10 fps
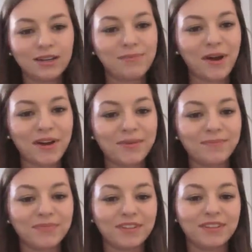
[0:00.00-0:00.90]

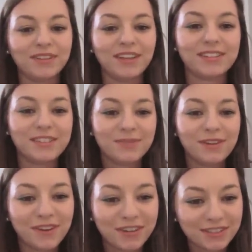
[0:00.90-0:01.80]
But yes, this is my
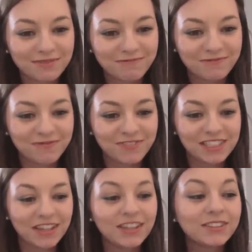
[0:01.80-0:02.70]
first
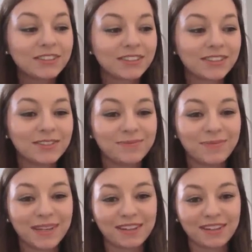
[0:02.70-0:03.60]
video, so
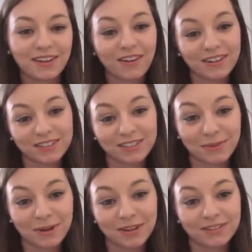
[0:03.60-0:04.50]
be kind, I
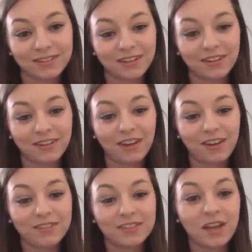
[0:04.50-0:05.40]
suppose. And if
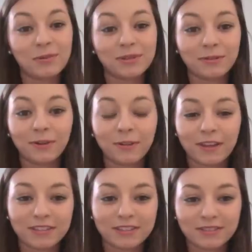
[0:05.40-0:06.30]
this has helped anyone, then
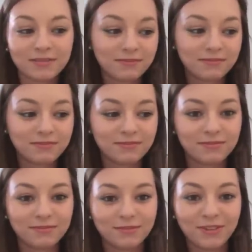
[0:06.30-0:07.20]
that's
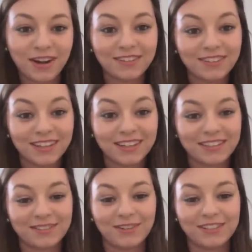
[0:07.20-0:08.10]
great, really, because
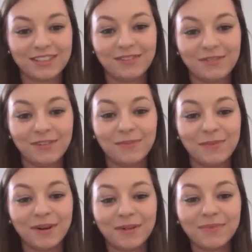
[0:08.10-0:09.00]
that's what I did it for.
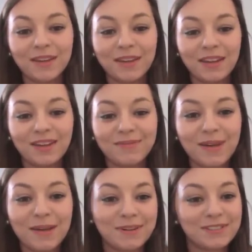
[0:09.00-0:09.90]
But
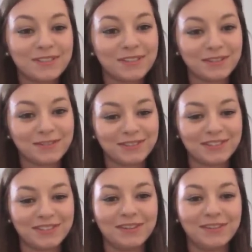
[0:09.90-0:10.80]
maybe I'll do another one
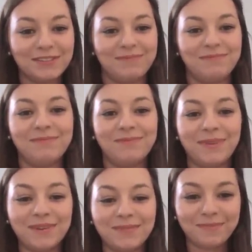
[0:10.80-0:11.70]
soon.
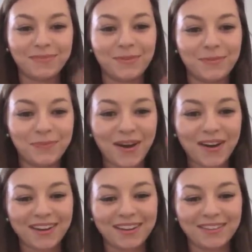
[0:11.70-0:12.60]
But
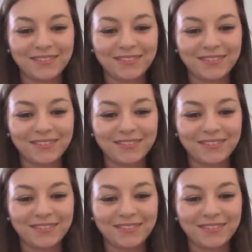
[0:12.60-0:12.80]
bye!